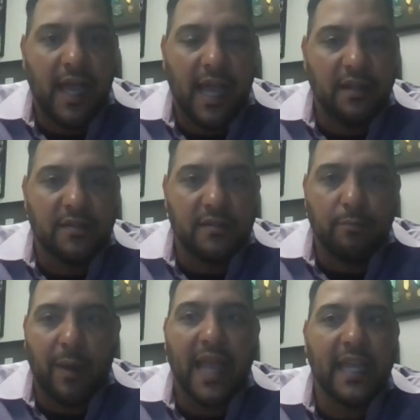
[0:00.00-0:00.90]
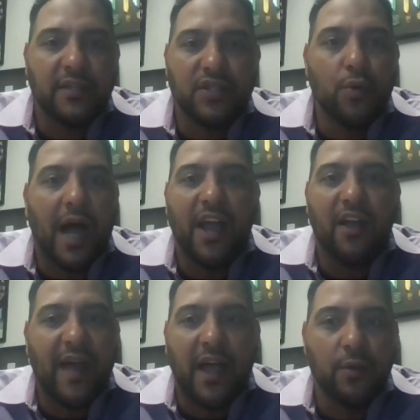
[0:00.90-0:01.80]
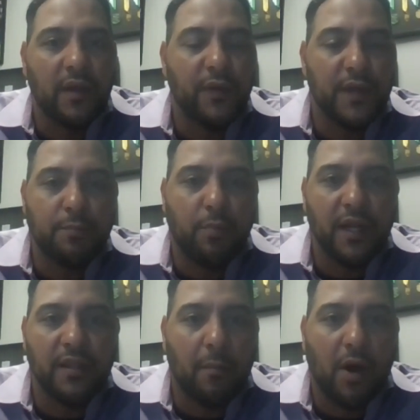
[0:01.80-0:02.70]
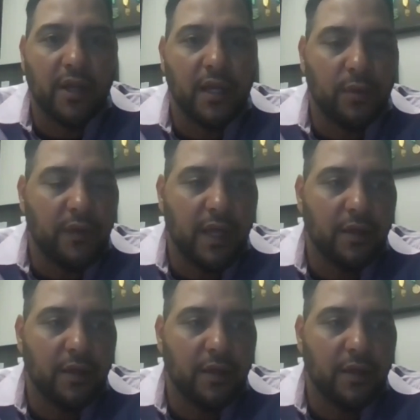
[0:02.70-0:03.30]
and buying at too high a value at this point in the market when they can